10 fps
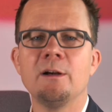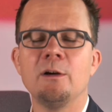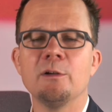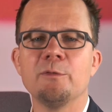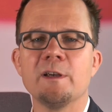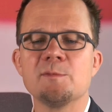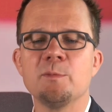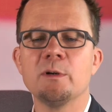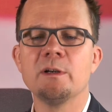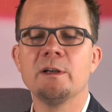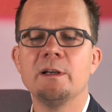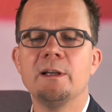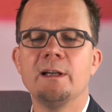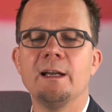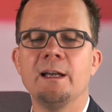or on Facebook,
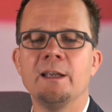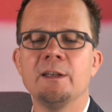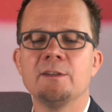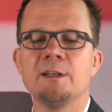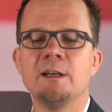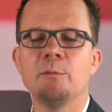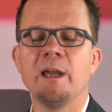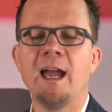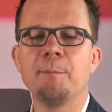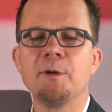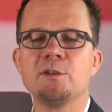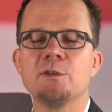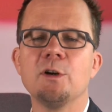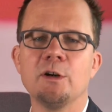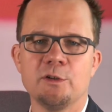and we're happy to
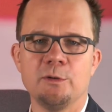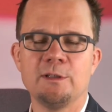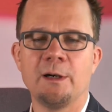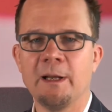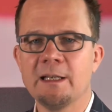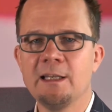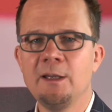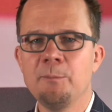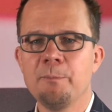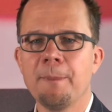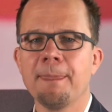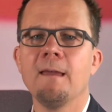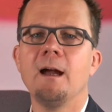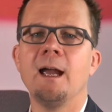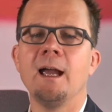talk to you directly.
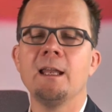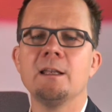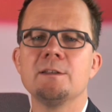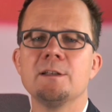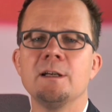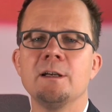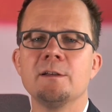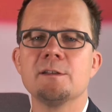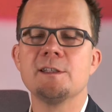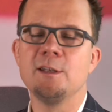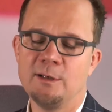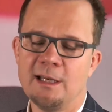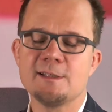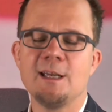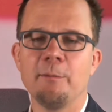And see you
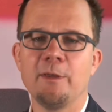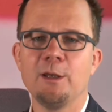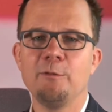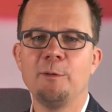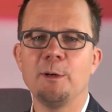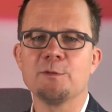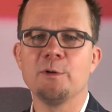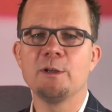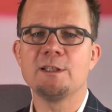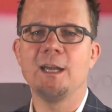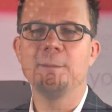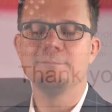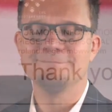next time. Thank you very much for your time.